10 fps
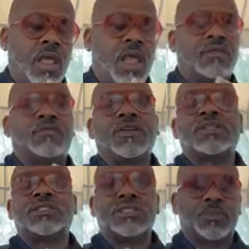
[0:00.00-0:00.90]
And the funny
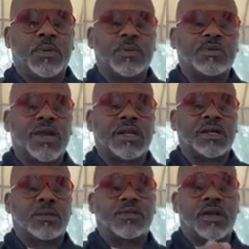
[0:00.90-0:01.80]
shit is people be trying to
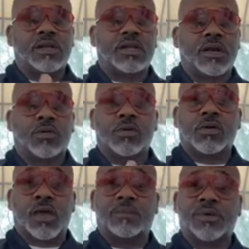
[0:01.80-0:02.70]
come around the network
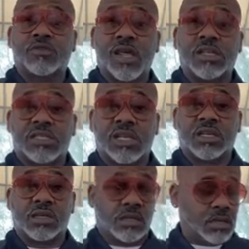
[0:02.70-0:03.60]
and be trying to cheat.
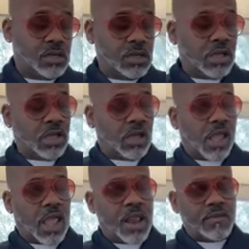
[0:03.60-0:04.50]

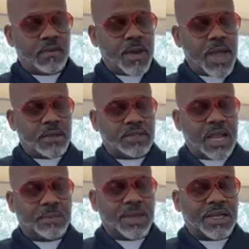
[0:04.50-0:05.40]
And every
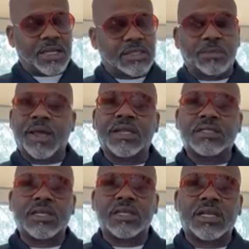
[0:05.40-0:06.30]
time I catch somebody
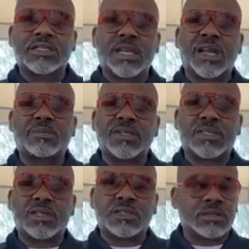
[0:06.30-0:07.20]
cheating, they say I'm the
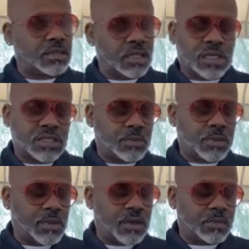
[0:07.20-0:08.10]
cheater. And that shit be
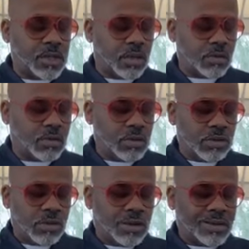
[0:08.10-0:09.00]
bugging me up.
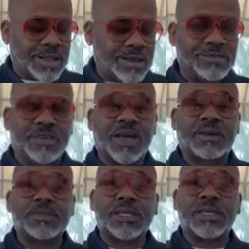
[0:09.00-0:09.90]
How the fuck
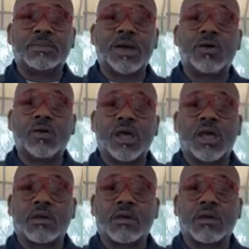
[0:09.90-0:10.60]
I'm cheating in my own game?